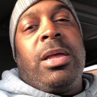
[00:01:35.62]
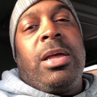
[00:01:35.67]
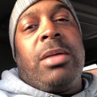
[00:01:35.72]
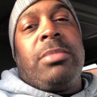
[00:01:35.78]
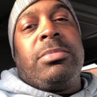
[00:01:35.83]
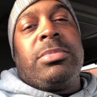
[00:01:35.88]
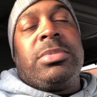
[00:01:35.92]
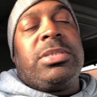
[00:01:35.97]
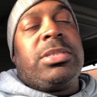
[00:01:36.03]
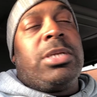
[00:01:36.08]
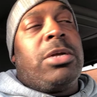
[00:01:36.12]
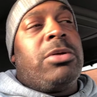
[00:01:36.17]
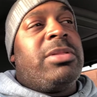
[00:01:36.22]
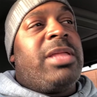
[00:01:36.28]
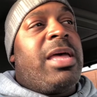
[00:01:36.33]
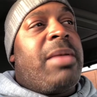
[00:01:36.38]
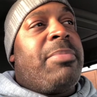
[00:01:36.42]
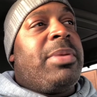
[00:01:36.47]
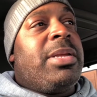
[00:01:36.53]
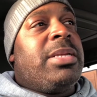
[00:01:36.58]
So
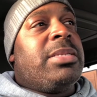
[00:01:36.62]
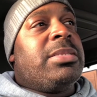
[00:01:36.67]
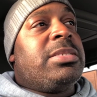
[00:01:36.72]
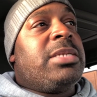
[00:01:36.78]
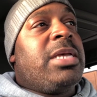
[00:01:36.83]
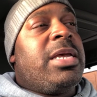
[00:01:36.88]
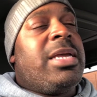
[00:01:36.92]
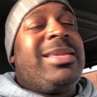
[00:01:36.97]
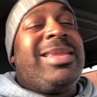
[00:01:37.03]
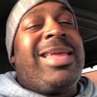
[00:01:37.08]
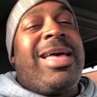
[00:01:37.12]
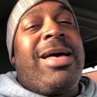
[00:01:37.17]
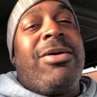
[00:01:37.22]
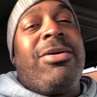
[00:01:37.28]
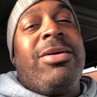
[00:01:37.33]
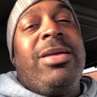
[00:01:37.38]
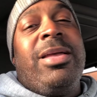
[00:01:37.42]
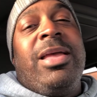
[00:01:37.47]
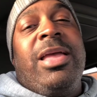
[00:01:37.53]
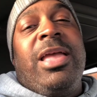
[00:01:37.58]
that being said,
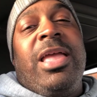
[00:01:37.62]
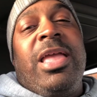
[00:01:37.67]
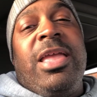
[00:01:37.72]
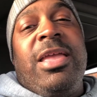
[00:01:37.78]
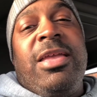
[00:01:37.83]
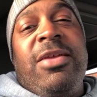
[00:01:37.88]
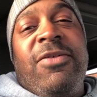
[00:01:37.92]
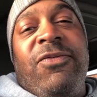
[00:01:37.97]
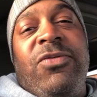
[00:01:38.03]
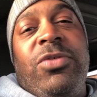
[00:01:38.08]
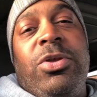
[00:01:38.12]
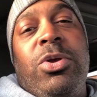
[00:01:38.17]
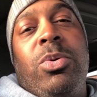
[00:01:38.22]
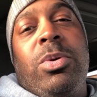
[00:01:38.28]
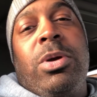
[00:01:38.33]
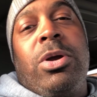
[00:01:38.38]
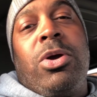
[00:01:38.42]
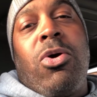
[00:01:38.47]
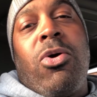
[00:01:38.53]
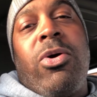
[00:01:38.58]
now if
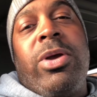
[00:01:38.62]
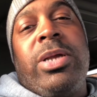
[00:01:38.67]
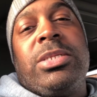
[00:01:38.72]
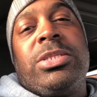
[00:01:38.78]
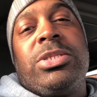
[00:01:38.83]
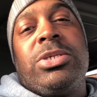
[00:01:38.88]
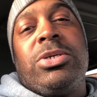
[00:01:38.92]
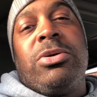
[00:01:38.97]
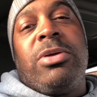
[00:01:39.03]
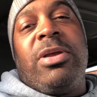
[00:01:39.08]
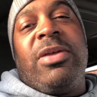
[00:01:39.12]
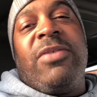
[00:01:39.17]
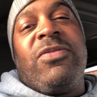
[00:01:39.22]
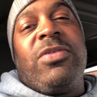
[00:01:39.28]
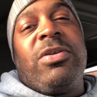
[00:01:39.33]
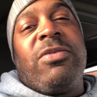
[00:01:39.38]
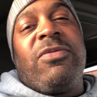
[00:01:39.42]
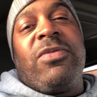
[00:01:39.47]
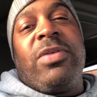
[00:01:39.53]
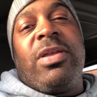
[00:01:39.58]
you're
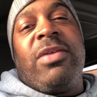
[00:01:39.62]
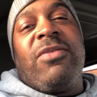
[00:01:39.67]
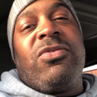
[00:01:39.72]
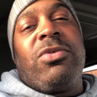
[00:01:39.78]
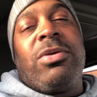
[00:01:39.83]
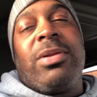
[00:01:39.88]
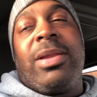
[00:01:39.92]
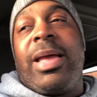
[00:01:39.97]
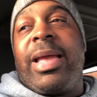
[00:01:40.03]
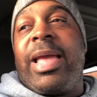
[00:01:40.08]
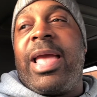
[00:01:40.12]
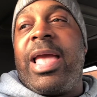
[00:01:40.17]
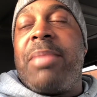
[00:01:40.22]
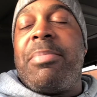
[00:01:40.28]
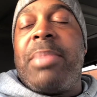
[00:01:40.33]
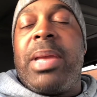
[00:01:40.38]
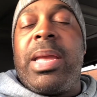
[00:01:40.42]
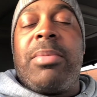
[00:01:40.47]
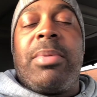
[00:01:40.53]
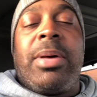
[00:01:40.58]
like, hey
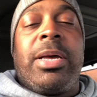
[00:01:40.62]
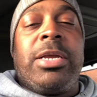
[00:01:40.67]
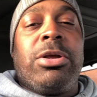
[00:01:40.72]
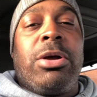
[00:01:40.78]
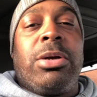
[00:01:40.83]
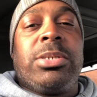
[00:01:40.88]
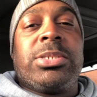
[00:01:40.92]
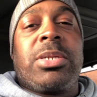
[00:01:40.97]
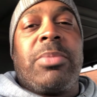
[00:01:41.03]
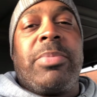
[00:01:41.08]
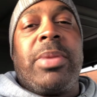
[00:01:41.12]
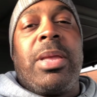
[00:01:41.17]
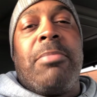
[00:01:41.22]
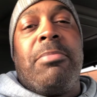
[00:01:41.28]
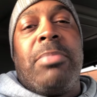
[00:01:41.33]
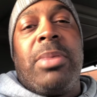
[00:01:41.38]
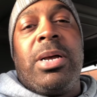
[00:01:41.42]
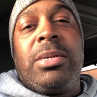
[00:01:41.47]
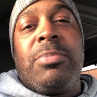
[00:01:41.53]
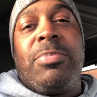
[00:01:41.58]
man, my yard's gonna be a
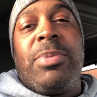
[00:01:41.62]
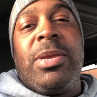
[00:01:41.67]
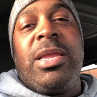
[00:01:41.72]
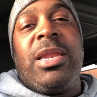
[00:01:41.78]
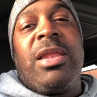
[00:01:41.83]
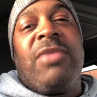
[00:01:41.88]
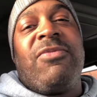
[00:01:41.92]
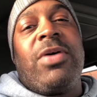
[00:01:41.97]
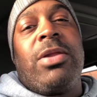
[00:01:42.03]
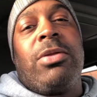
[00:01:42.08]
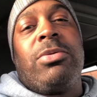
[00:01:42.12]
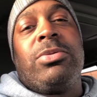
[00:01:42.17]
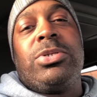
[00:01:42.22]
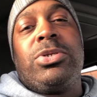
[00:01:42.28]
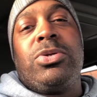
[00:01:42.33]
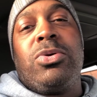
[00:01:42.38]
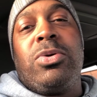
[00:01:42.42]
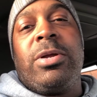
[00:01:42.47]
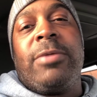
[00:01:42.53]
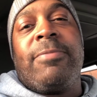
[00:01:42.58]
mud pit if I don't
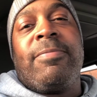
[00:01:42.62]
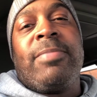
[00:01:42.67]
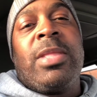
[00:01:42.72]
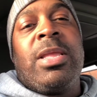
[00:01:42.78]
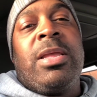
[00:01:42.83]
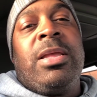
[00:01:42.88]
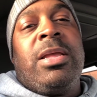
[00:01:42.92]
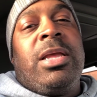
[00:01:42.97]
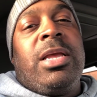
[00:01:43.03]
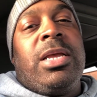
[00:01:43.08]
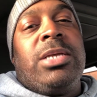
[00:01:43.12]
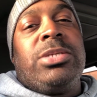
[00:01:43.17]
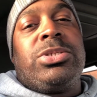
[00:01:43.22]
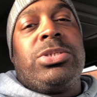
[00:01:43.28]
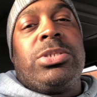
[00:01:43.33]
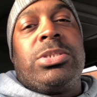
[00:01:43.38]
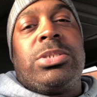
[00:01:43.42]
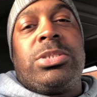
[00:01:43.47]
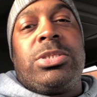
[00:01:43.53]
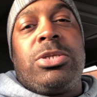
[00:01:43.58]
do it. It's
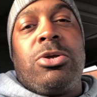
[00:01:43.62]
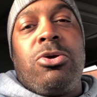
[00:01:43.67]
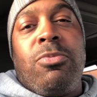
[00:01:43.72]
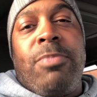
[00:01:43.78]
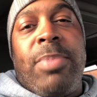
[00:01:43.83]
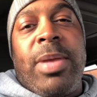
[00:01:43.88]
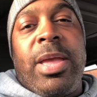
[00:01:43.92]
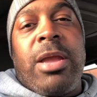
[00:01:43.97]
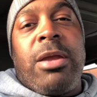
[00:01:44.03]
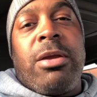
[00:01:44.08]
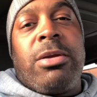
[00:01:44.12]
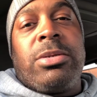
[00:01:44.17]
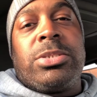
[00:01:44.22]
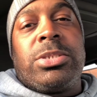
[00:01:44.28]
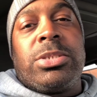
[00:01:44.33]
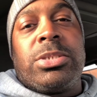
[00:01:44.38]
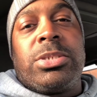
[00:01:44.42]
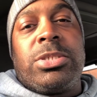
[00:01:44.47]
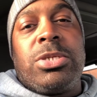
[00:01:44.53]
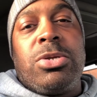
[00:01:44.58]
just too bare. It's
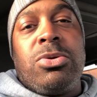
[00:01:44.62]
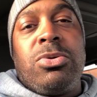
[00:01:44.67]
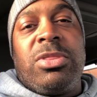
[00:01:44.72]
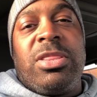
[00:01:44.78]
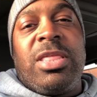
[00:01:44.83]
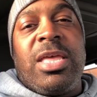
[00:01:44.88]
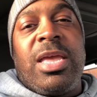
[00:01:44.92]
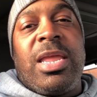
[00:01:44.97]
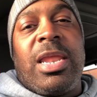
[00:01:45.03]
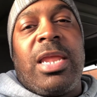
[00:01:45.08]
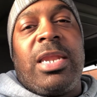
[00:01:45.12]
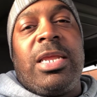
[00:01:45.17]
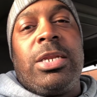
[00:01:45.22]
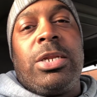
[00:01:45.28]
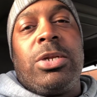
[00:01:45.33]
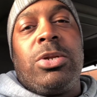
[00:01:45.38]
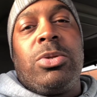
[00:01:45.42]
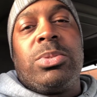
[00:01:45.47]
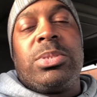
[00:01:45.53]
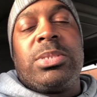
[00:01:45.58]
just too thin. I need
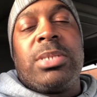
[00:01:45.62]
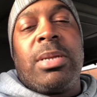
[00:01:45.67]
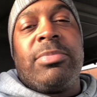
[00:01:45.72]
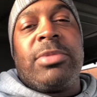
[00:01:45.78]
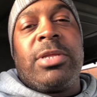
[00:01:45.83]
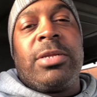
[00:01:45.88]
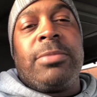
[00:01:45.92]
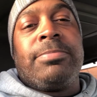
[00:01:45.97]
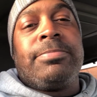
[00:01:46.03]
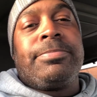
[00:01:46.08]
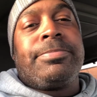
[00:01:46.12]
to do something.